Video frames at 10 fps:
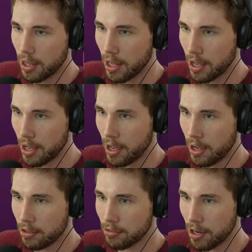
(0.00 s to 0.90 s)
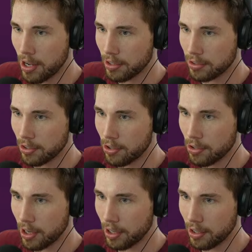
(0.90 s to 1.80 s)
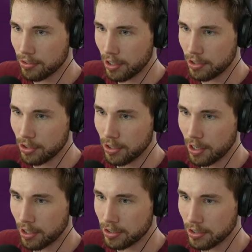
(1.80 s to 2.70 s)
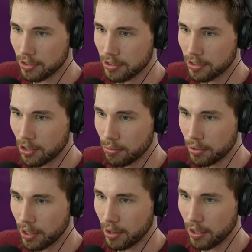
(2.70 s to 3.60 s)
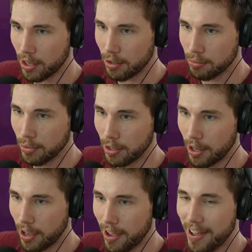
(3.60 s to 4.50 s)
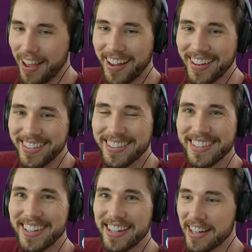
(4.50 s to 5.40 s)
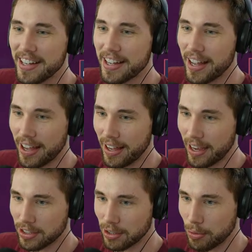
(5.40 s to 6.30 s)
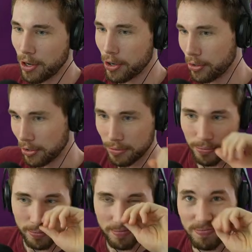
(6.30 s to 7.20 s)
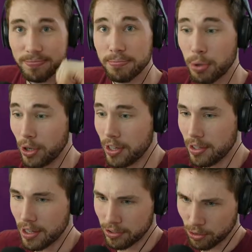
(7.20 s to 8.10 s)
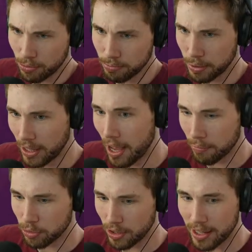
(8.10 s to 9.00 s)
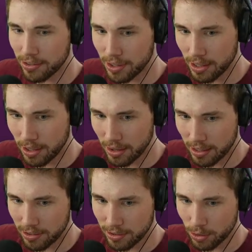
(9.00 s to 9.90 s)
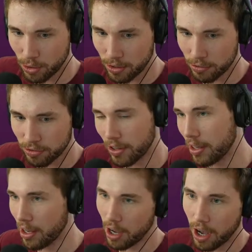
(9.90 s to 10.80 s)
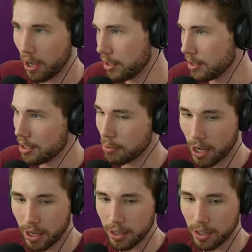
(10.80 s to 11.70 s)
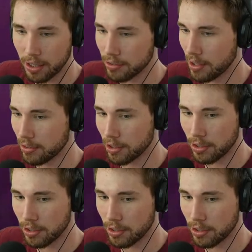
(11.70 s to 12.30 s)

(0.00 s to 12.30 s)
Right, so I guess I should actually stop playing the game and actually work on putting in the dust storm. But yeah, so that's the sort of idea behind it. Is there's going to